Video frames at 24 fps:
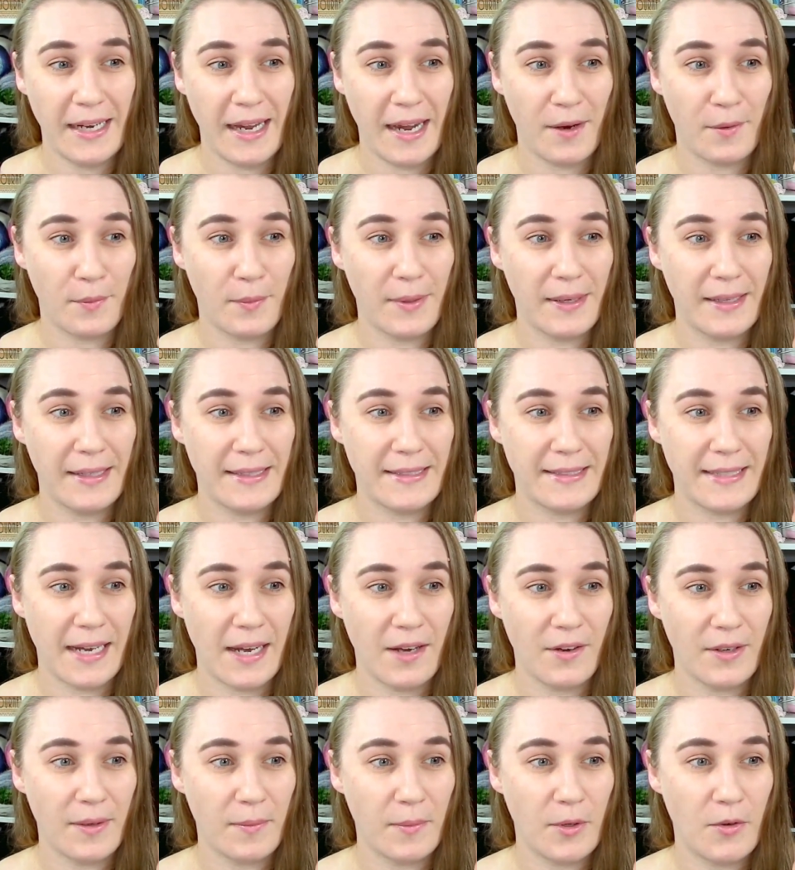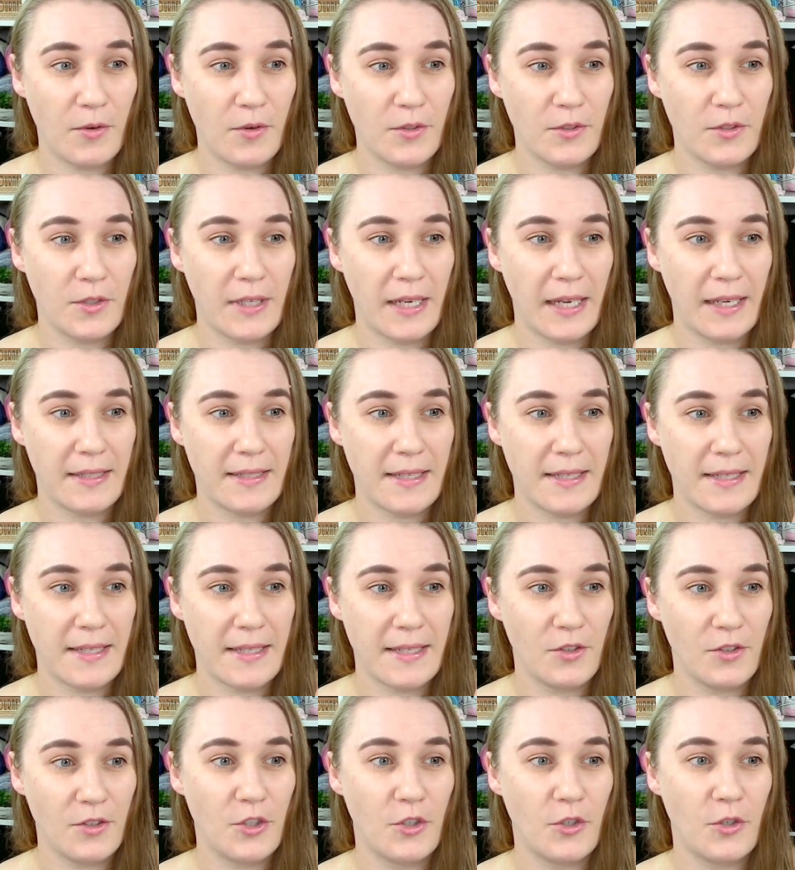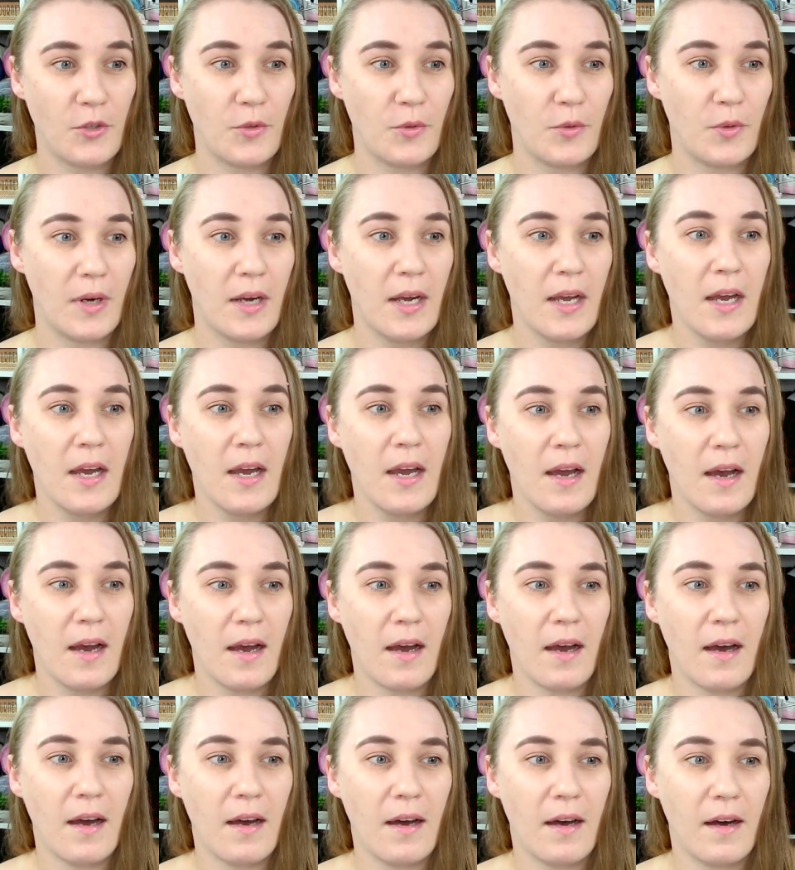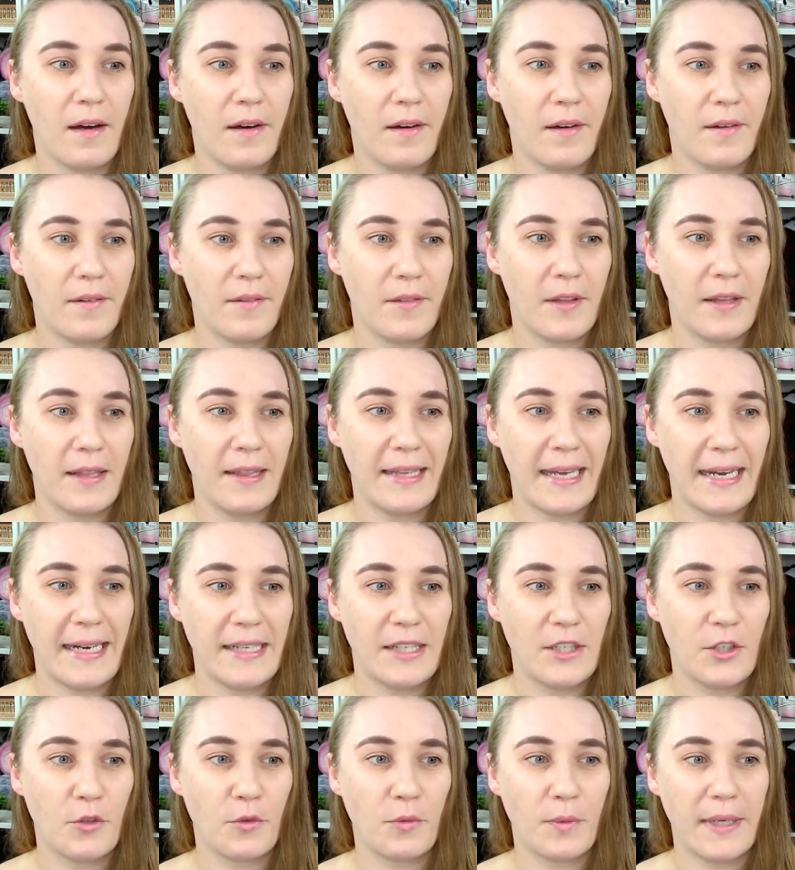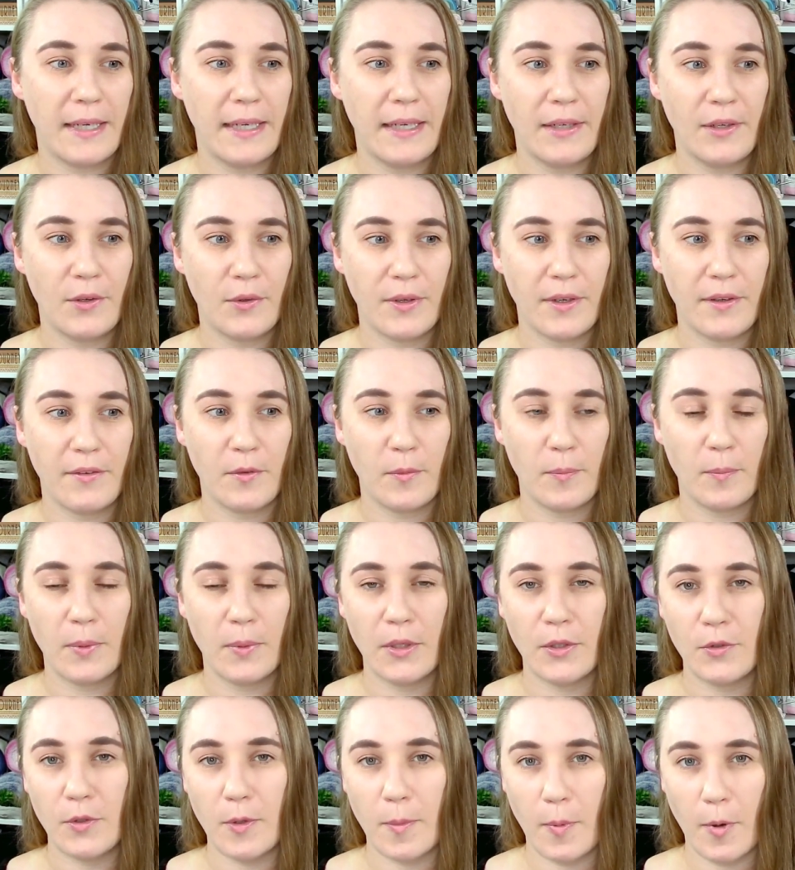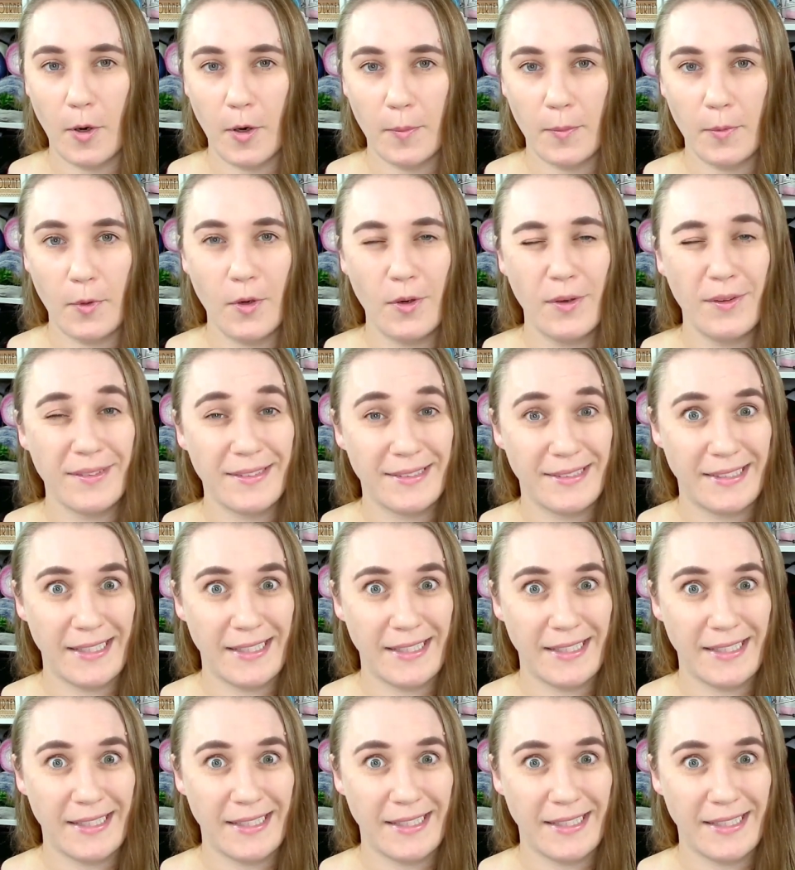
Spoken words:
I really doubt I'm going to get down to the light green or even blue or purple.